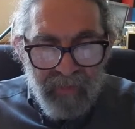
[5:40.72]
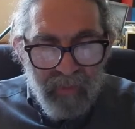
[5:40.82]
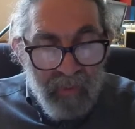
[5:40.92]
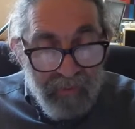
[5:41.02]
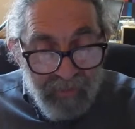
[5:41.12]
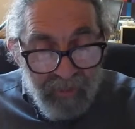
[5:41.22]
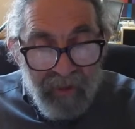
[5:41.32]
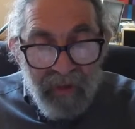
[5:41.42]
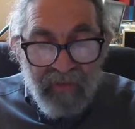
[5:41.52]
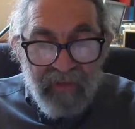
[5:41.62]
One of the
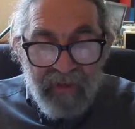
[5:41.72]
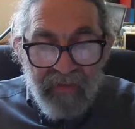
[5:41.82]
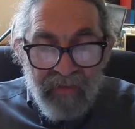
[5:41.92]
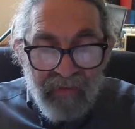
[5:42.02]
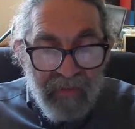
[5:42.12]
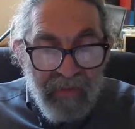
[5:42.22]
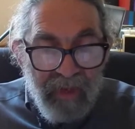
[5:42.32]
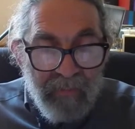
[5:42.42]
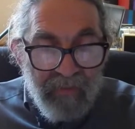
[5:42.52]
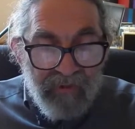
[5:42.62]
earliest lessons in the
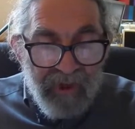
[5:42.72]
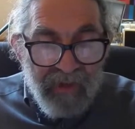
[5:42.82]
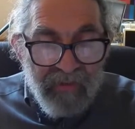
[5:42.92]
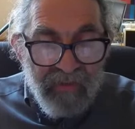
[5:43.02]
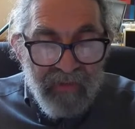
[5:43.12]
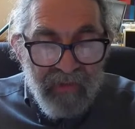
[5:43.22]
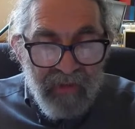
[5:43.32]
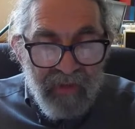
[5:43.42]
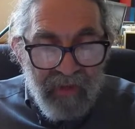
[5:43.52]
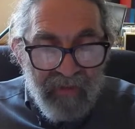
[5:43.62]
game of chess
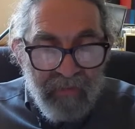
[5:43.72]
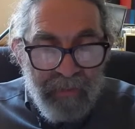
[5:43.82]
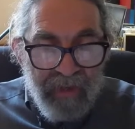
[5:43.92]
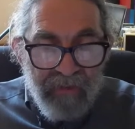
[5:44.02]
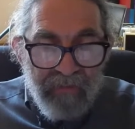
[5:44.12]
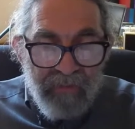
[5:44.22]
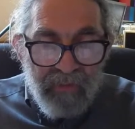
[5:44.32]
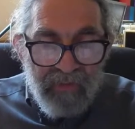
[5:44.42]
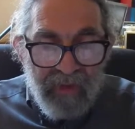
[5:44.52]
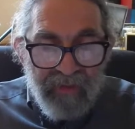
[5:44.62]
is about the
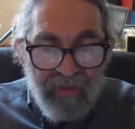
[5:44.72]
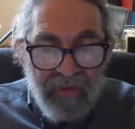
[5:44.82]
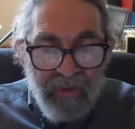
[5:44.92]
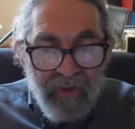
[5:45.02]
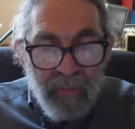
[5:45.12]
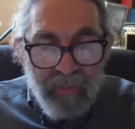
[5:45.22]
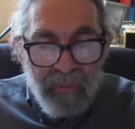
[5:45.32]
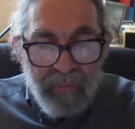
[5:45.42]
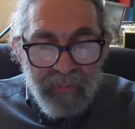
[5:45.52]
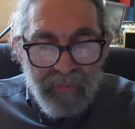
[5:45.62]
futility of hope.
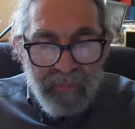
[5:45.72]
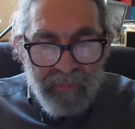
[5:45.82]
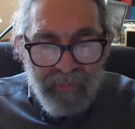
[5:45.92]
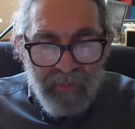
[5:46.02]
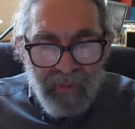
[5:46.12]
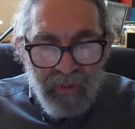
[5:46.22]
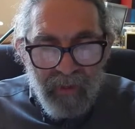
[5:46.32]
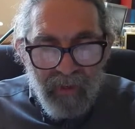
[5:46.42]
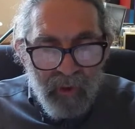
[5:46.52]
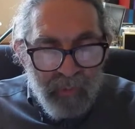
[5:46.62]

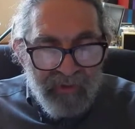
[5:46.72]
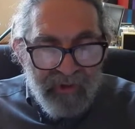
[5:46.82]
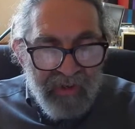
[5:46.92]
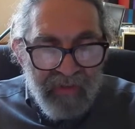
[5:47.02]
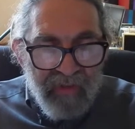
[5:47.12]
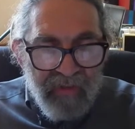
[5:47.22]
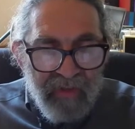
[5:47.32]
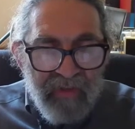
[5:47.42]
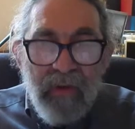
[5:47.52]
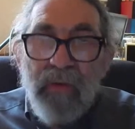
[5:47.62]
Hope chess
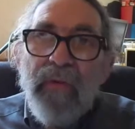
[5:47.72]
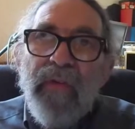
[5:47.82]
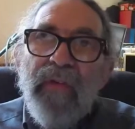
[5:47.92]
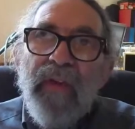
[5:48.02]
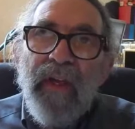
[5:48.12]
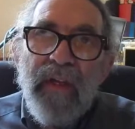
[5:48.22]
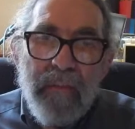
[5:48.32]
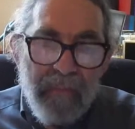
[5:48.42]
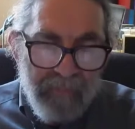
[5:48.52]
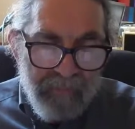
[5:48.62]
is a loser's game.
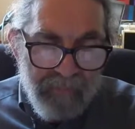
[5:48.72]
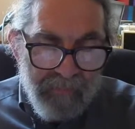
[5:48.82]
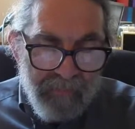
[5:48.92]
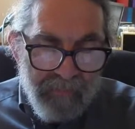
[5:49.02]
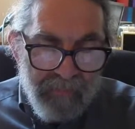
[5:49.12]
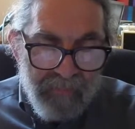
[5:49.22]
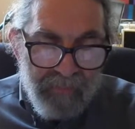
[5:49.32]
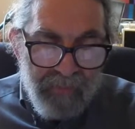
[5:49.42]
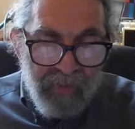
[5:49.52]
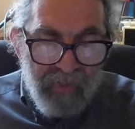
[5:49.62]

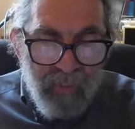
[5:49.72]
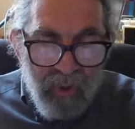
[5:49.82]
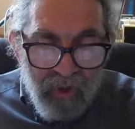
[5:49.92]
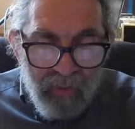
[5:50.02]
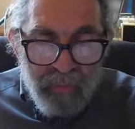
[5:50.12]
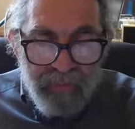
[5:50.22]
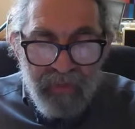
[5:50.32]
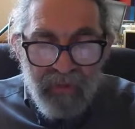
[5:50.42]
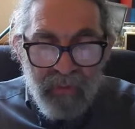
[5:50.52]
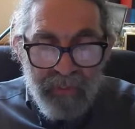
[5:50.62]
You hope that
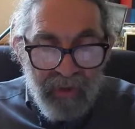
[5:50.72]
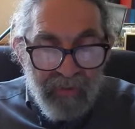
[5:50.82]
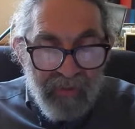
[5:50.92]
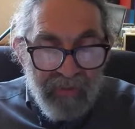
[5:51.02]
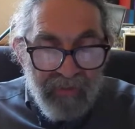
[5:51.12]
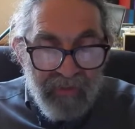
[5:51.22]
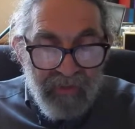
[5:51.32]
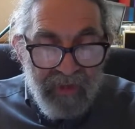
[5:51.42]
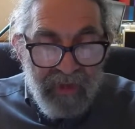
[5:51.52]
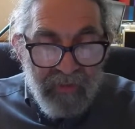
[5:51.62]
your opponent has
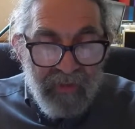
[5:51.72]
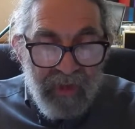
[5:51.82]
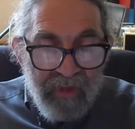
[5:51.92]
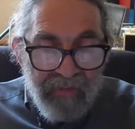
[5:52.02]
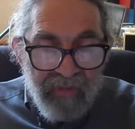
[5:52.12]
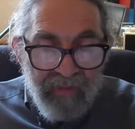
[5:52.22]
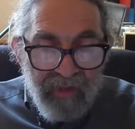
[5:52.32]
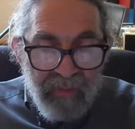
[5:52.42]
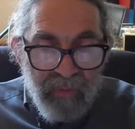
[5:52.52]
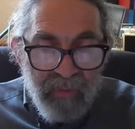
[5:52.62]
not calculated
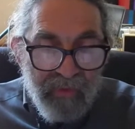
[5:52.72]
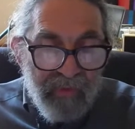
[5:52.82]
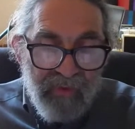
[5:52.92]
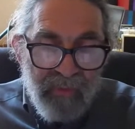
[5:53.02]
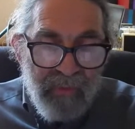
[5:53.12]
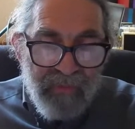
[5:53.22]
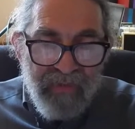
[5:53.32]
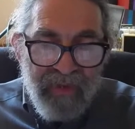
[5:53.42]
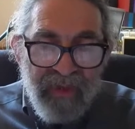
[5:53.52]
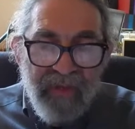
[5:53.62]
more than 2 moves
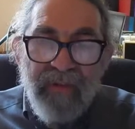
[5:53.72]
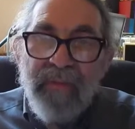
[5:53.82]
ahead.